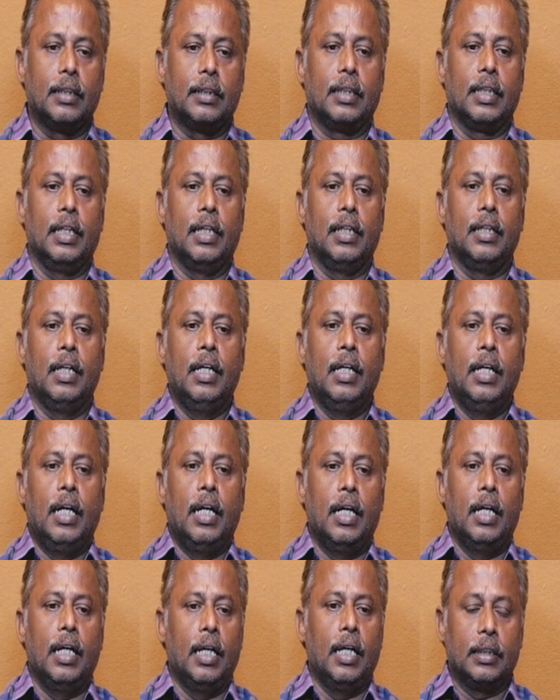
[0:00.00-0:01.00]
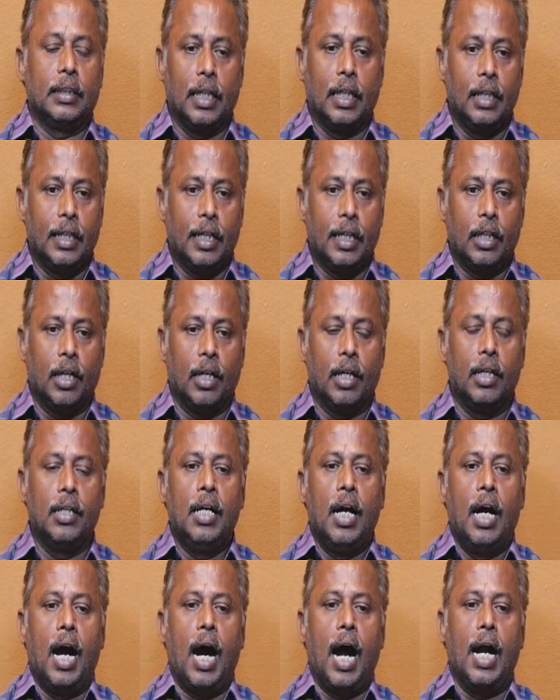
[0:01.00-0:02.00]
sale data
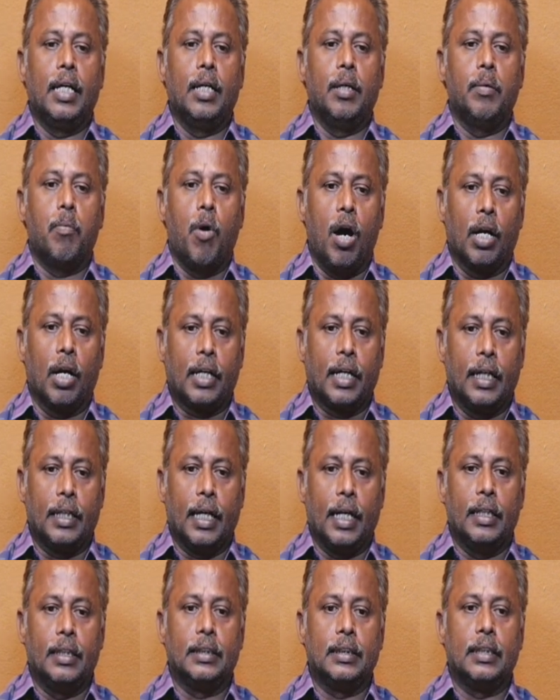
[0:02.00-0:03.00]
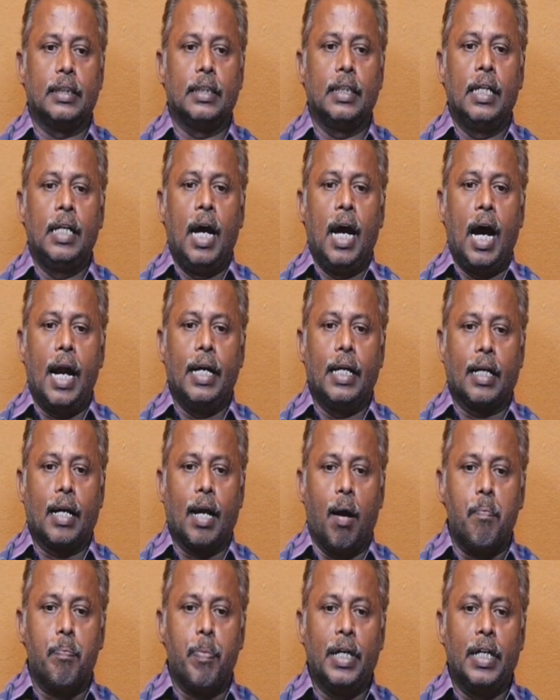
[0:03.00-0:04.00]
and market trends and
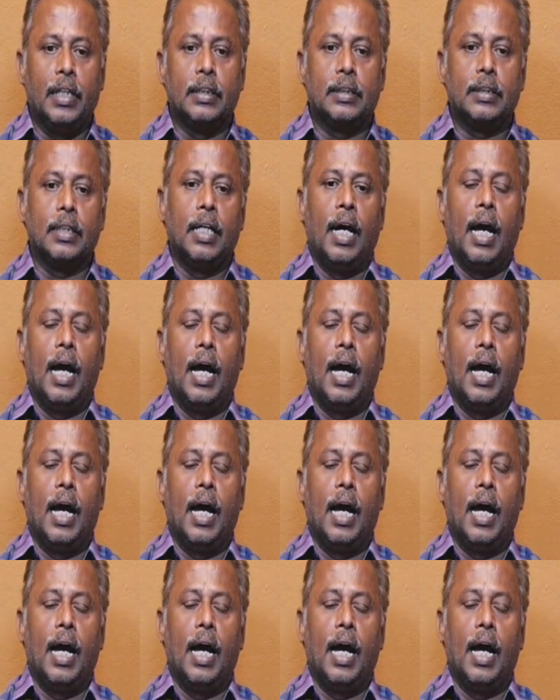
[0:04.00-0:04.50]
companies